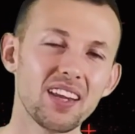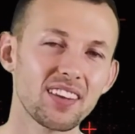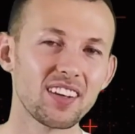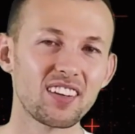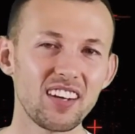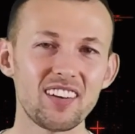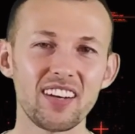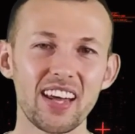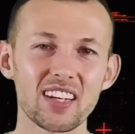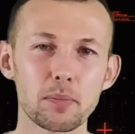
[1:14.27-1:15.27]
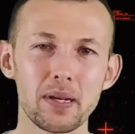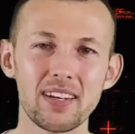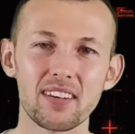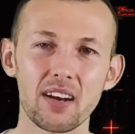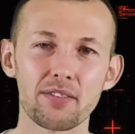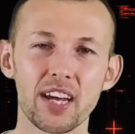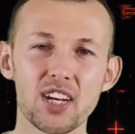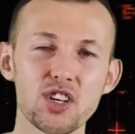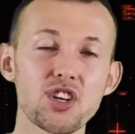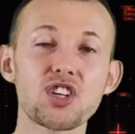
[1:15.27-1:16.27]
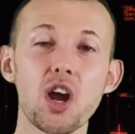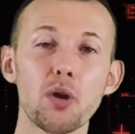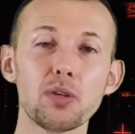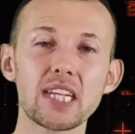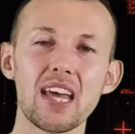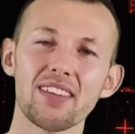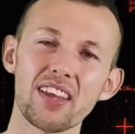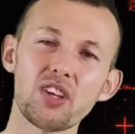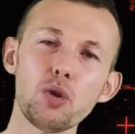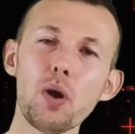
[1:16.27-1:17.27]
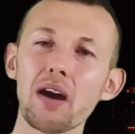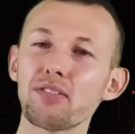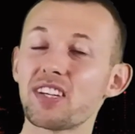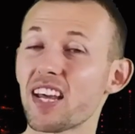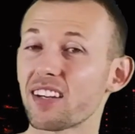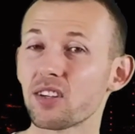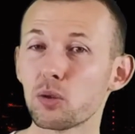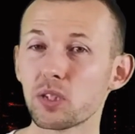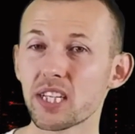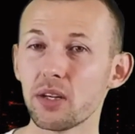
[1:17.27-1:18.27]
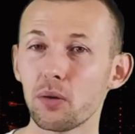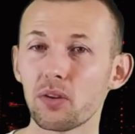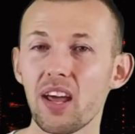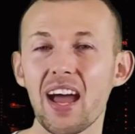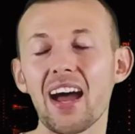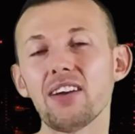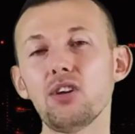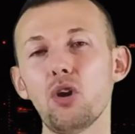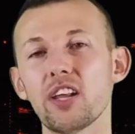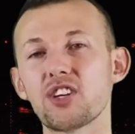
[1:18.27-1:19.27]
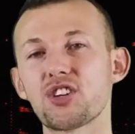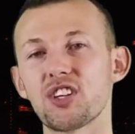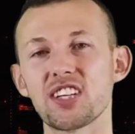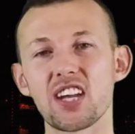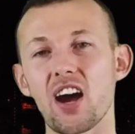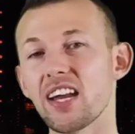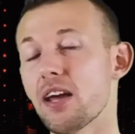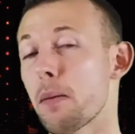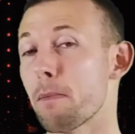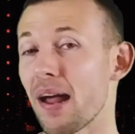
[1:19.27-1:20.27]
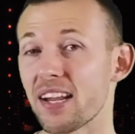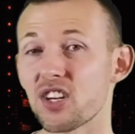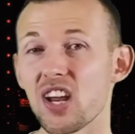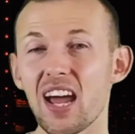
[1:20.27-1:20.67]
The CCSP certification shows that you have the technical skills and knowledge to design, manage,